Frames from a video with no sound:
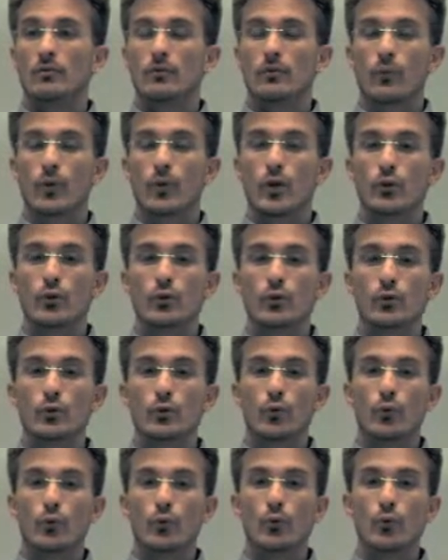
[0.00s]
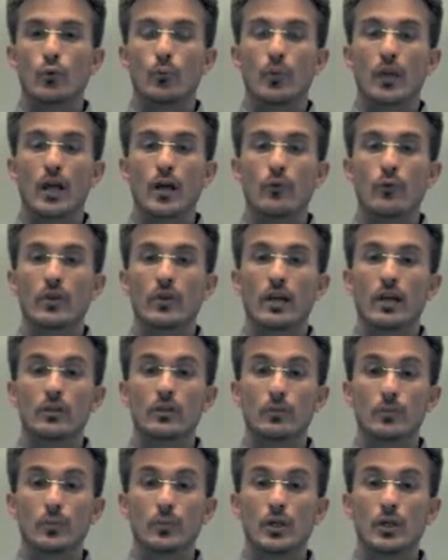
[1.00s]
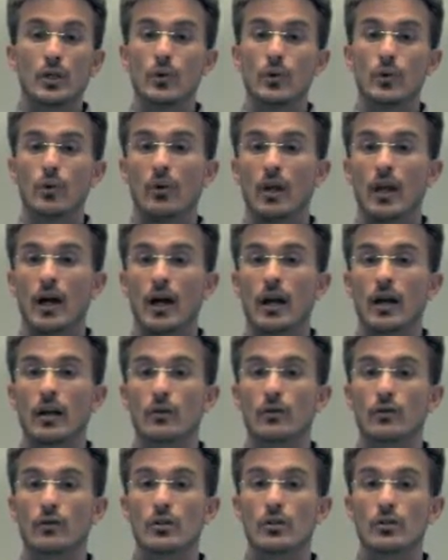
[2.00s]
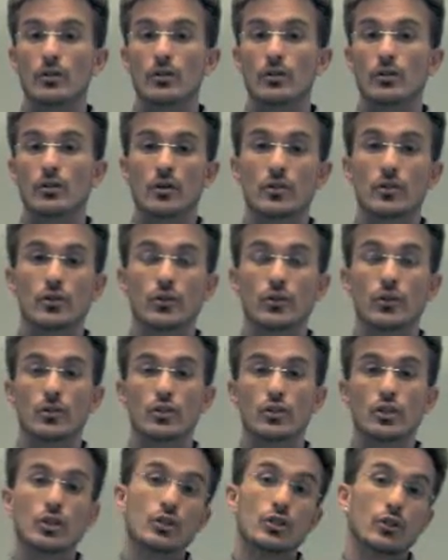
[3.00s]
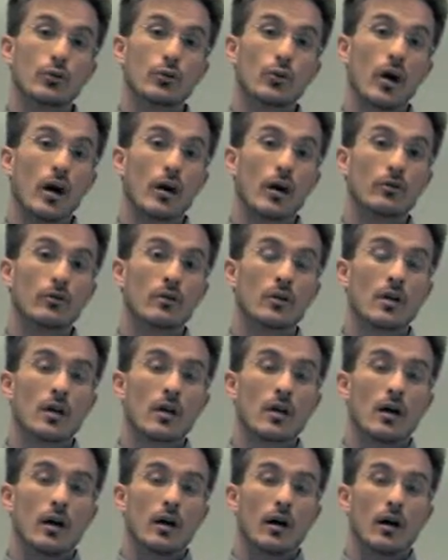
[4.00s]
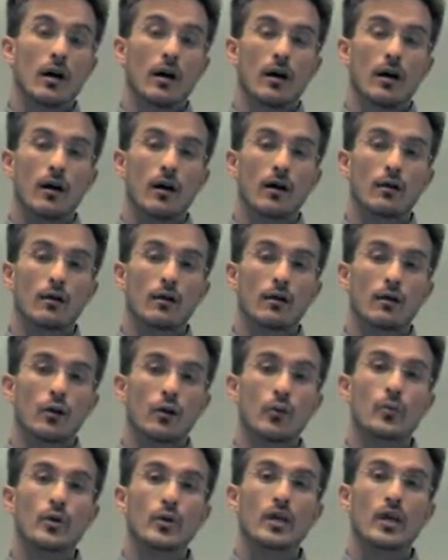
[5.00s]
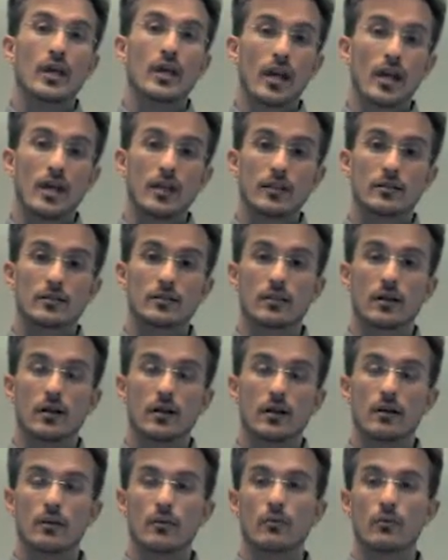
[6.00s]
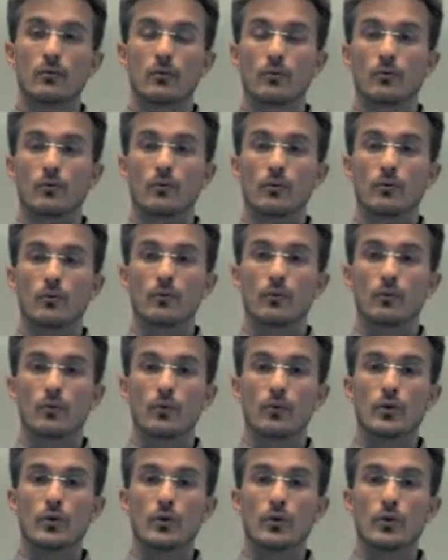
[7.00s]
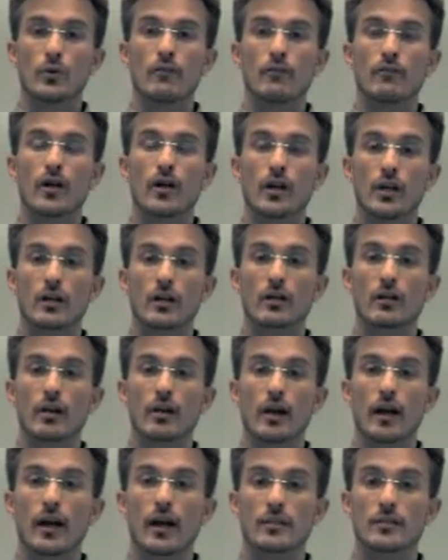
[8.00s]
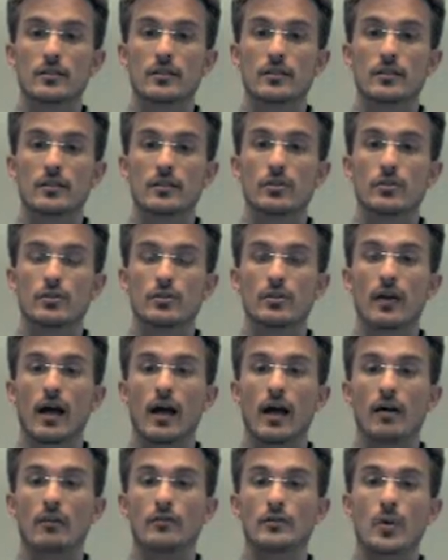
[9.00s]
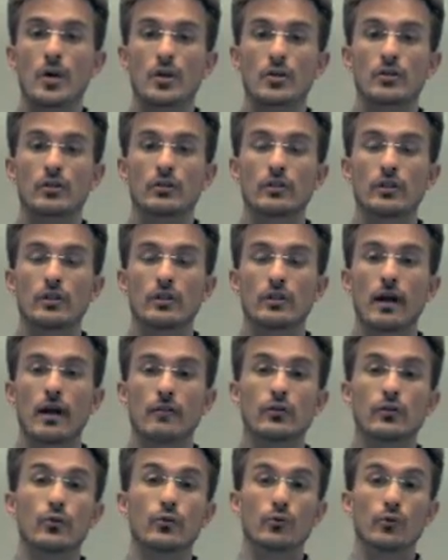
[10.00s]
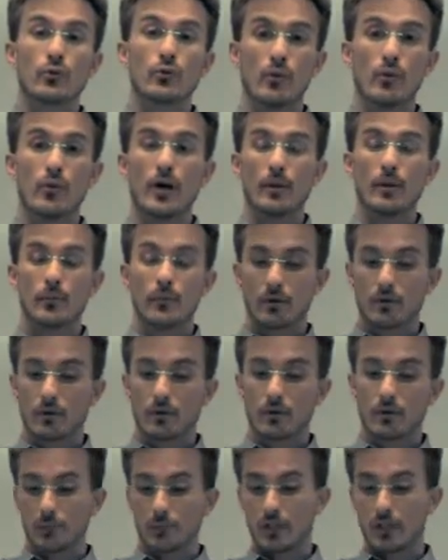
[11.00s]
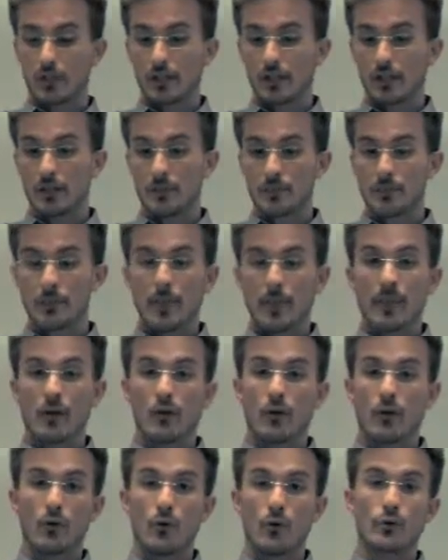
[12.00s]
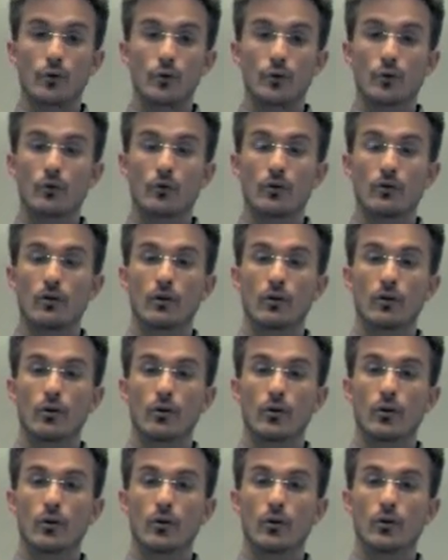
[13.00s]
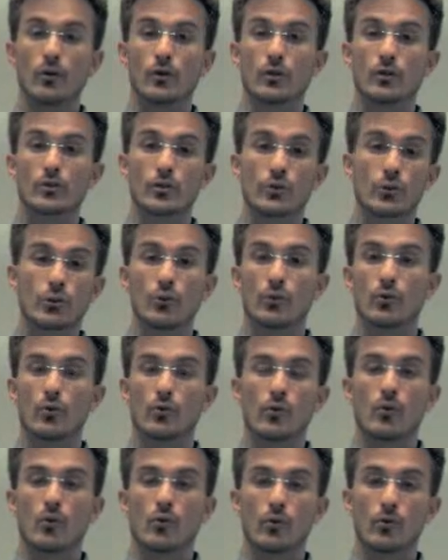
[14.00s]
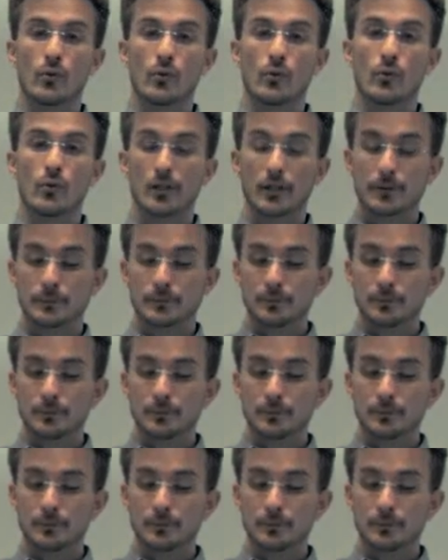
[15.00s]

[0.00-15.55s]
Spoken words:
where you play with other people online, which is also teaching you how to communicate, which is a very excellent skill to have, especially after you grow up completely, or you know, or your school or work.